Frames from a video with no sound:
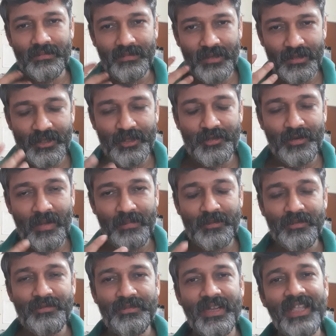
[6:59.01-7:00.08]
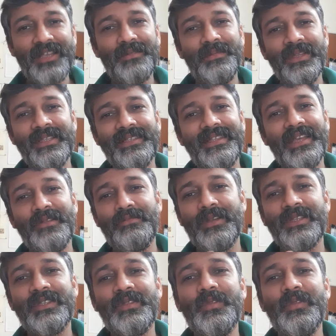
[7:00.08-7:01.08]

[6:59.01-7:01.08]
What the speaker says: not a drop to drink, means there was